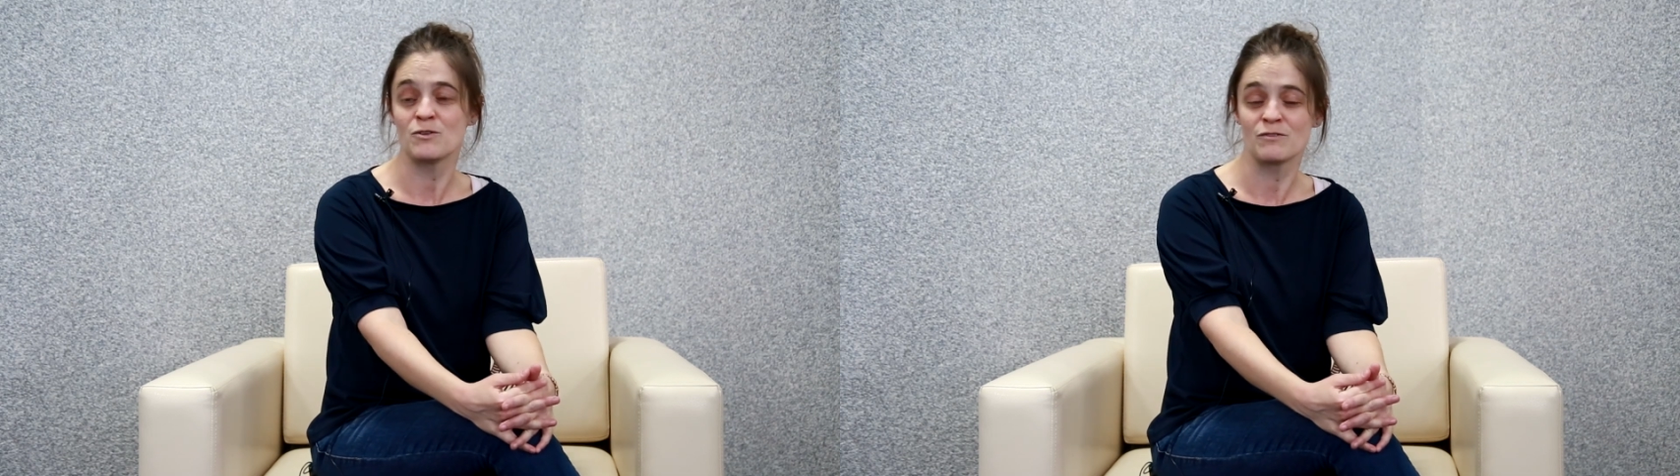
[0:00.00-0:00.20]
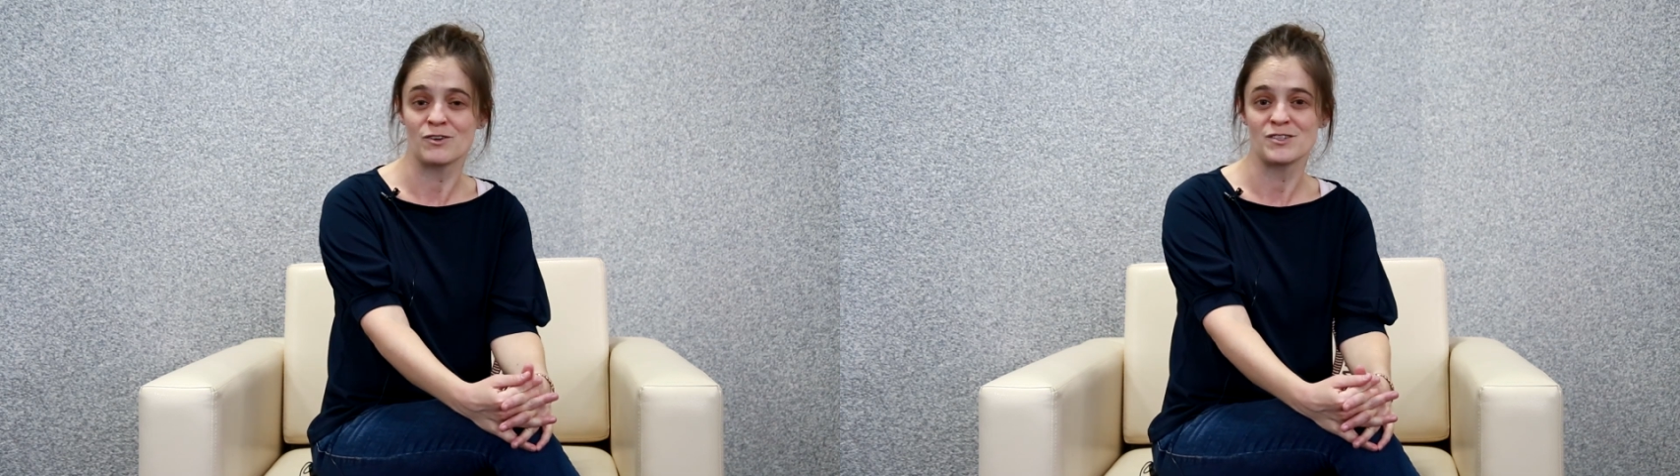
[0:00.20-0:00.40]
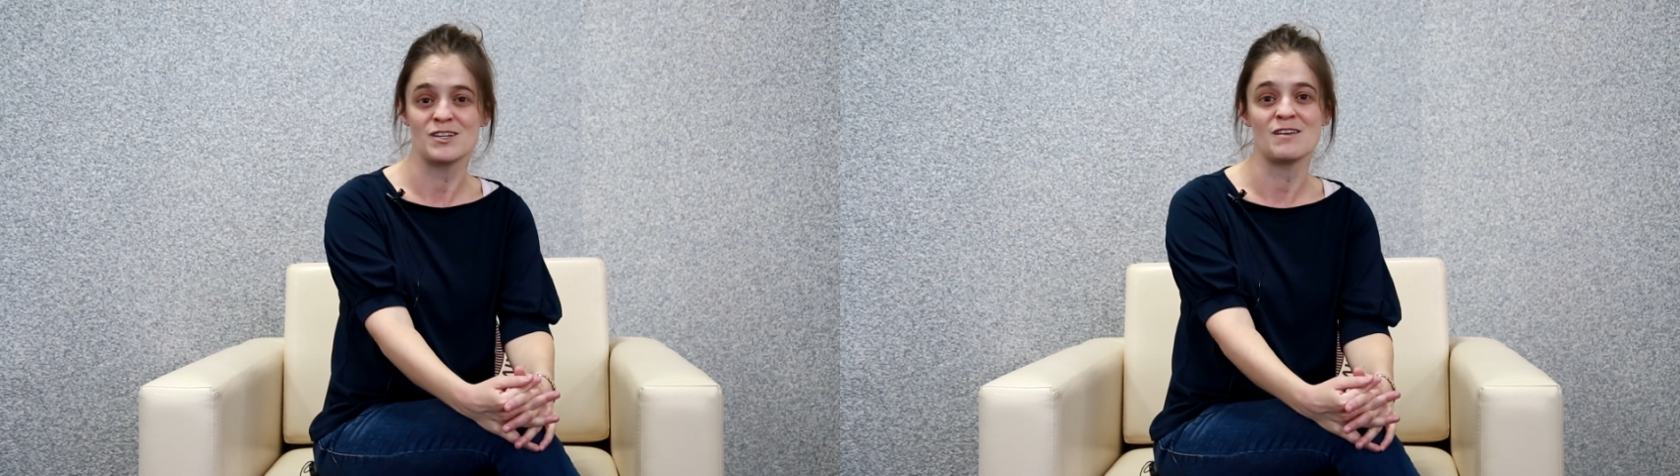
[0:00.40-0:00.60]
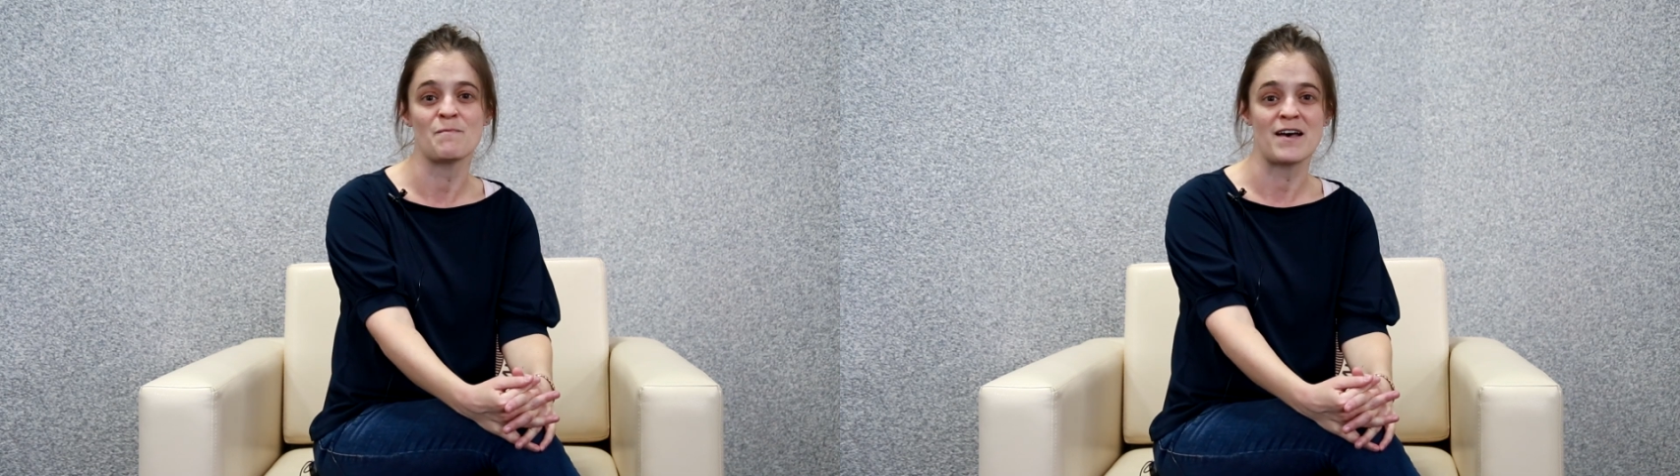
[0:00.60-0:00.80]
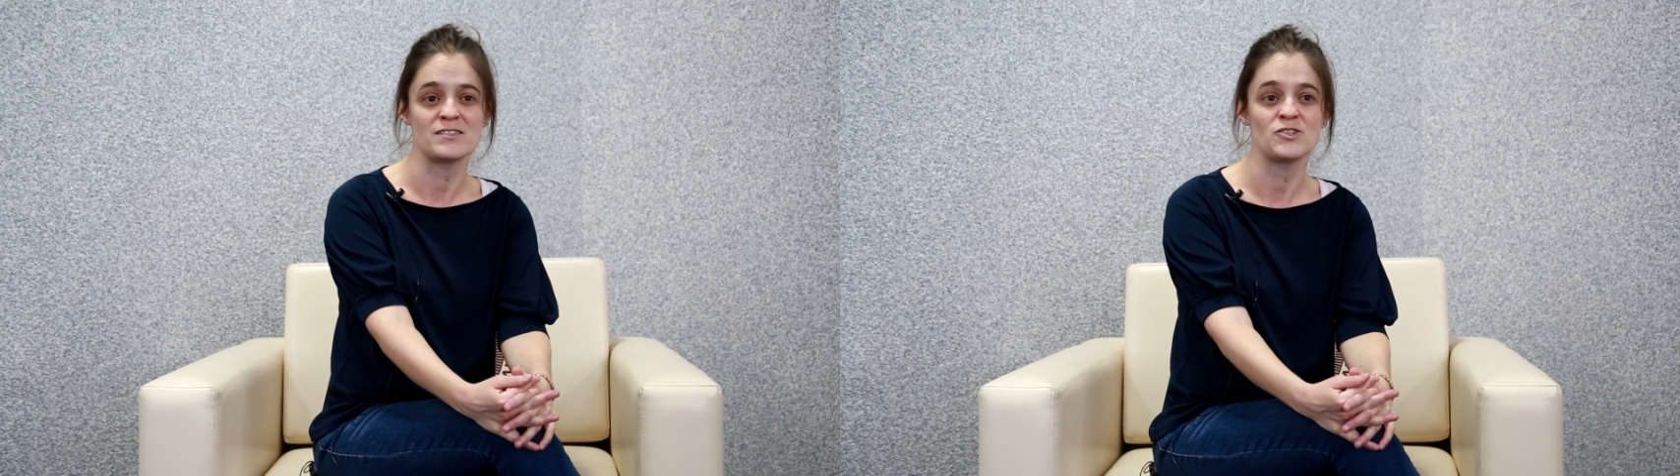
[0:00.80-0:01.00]
University of
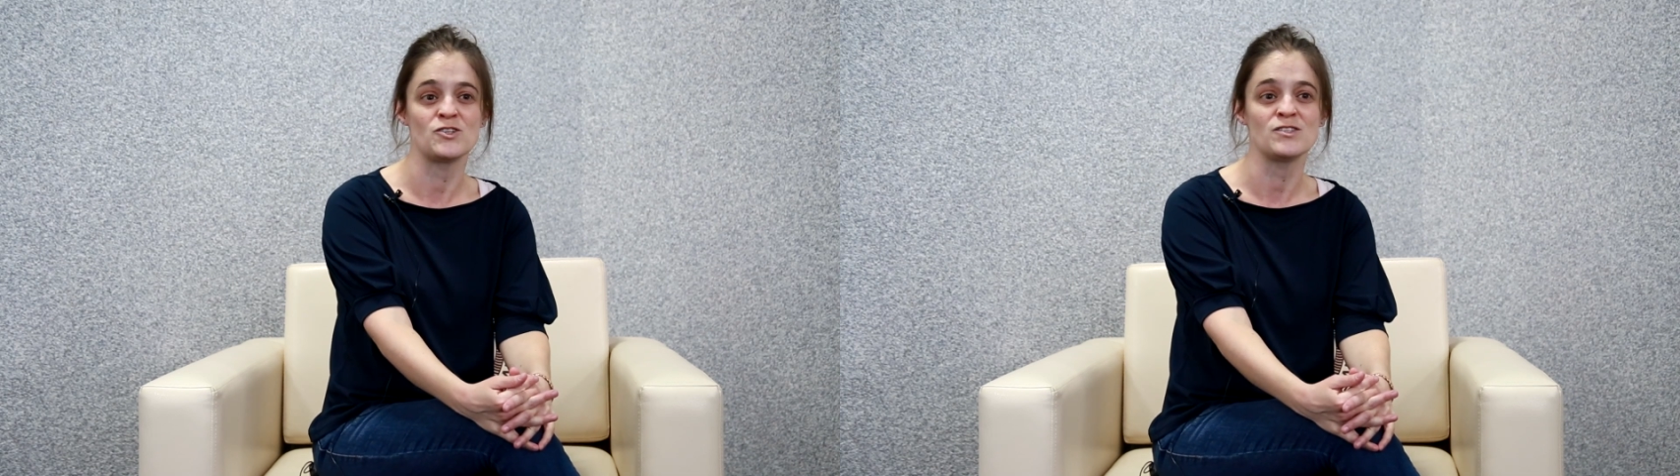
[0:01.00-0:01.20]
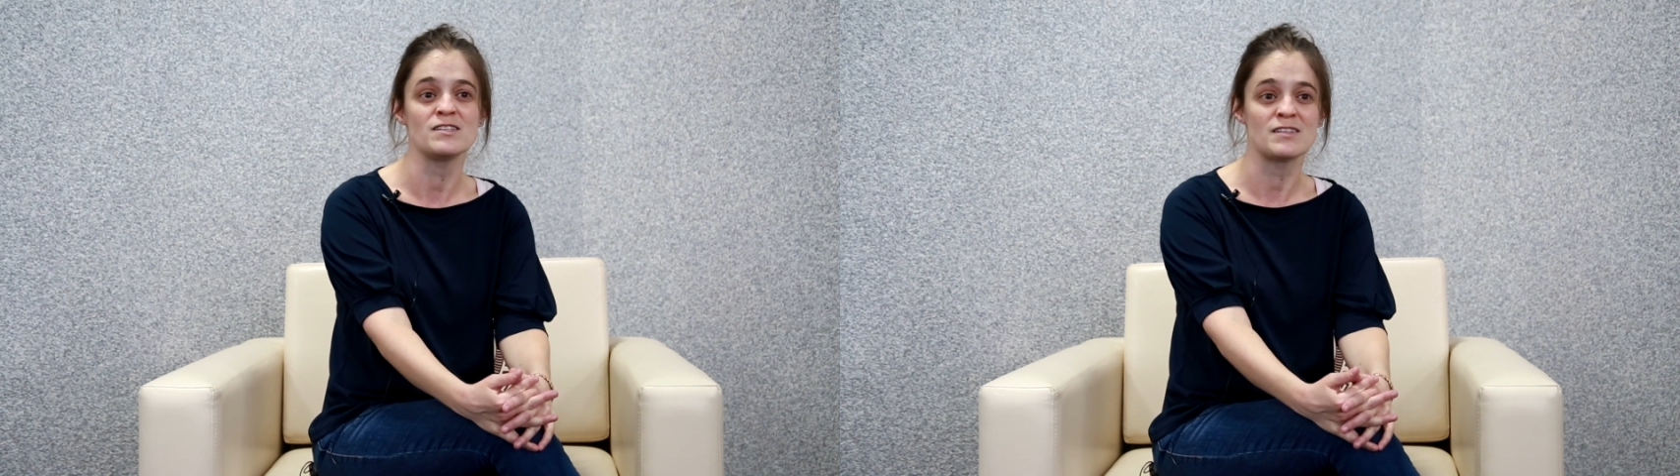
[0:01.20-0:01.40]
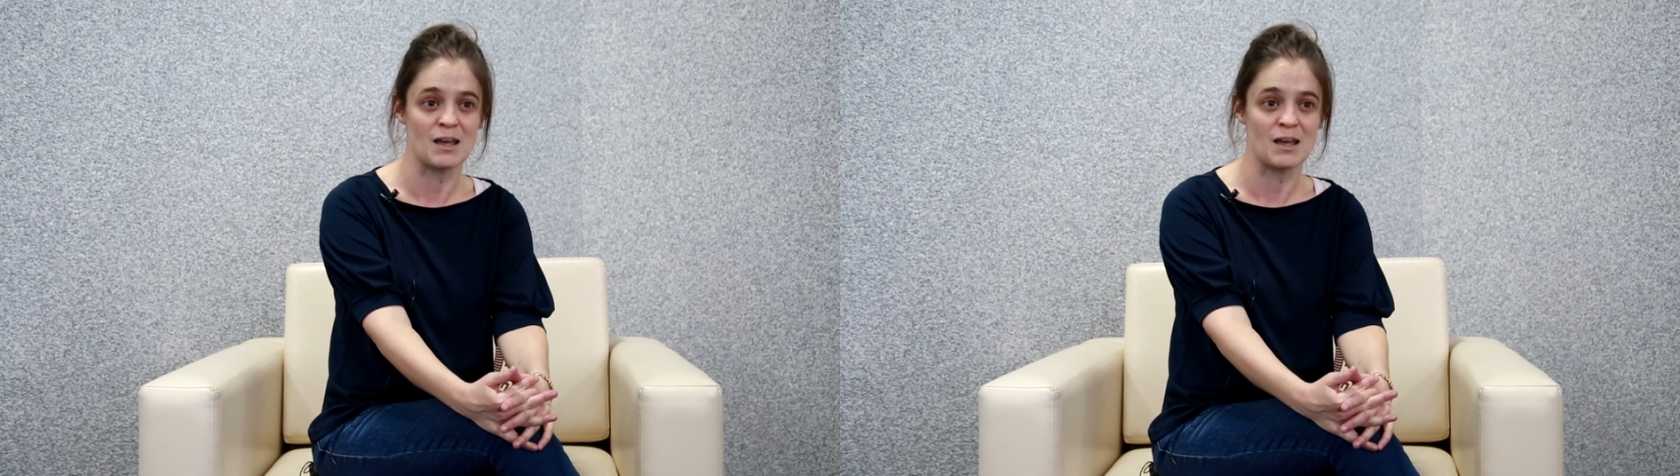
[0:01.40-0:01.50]
Massachusetts